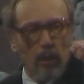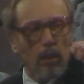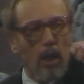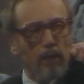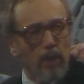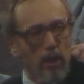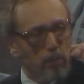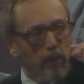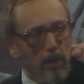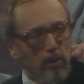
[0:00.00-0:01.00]
a lot of other
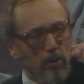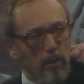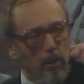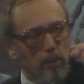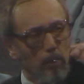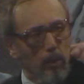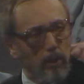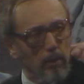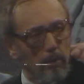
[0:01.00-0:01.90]
places at this point.